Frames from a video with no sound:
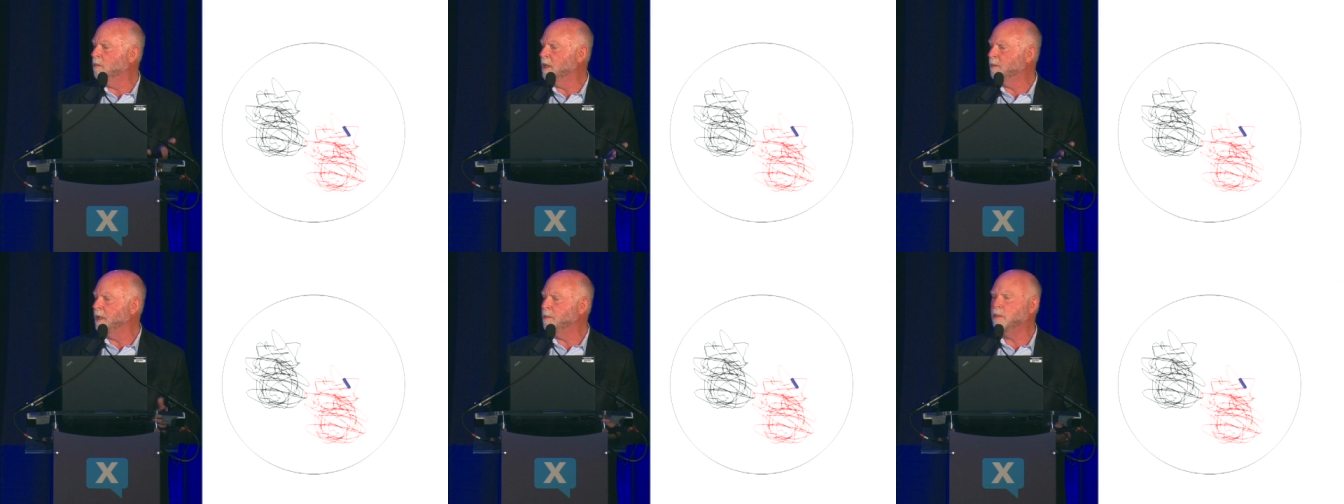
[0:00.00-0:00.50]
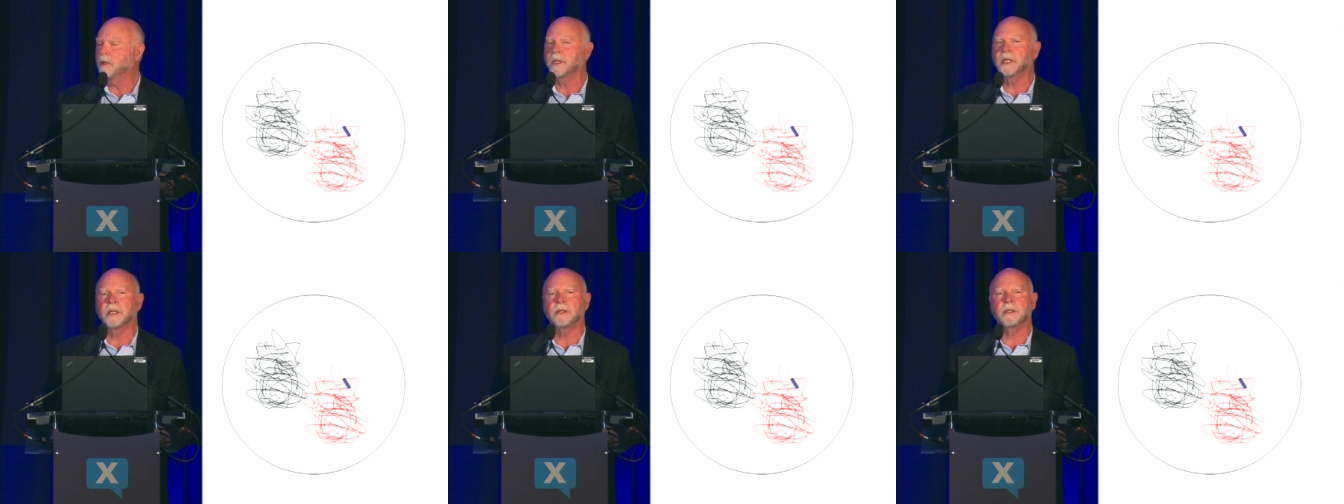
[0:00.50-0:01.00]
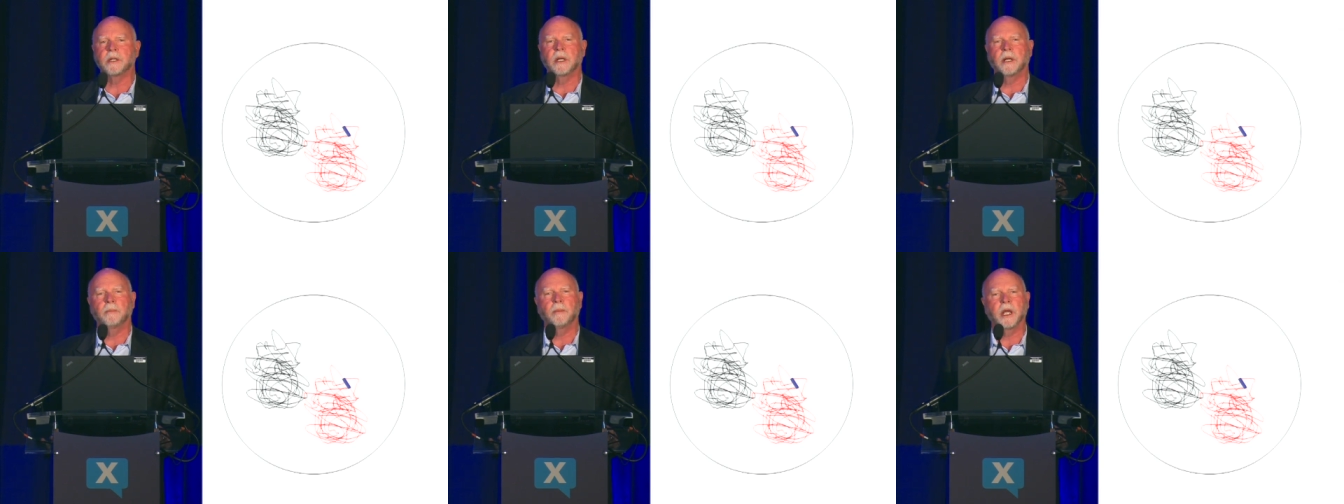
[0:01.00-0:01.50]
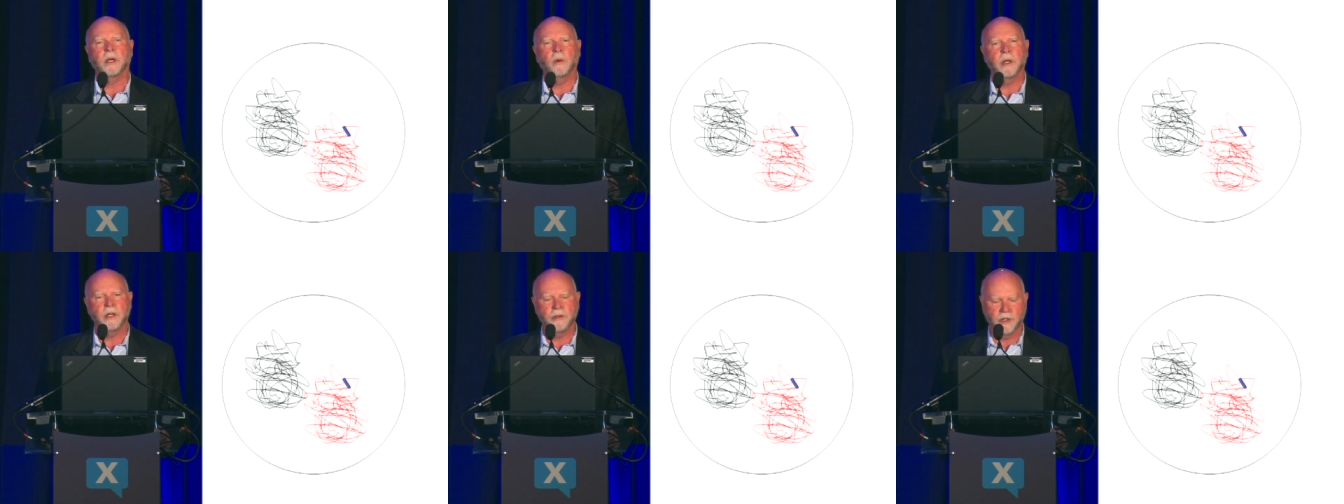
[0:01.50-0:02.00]
when we put this uh,
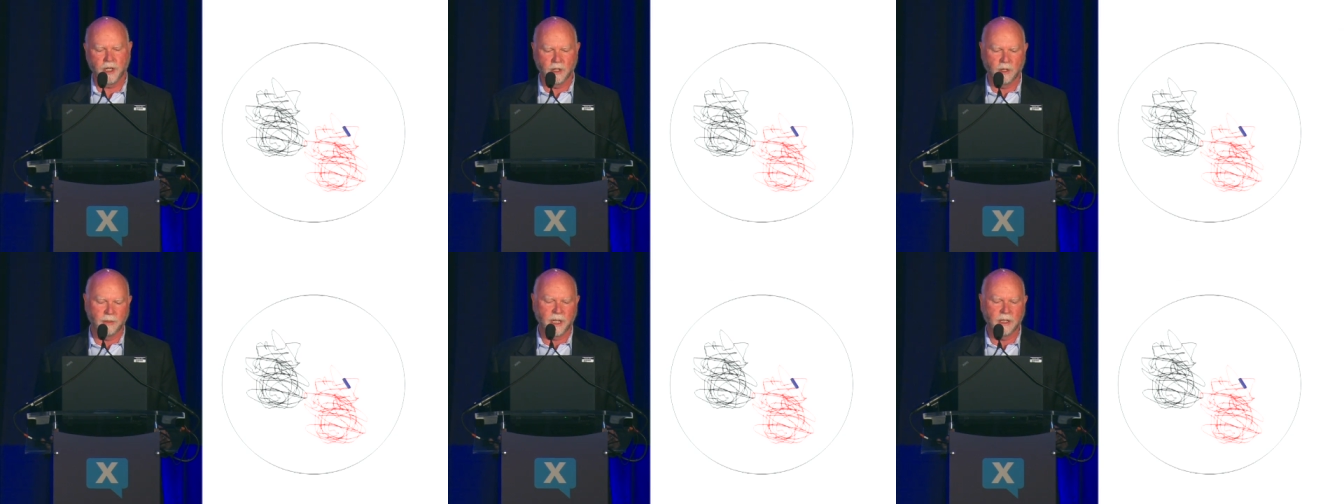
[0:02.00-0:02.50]
mycoides genome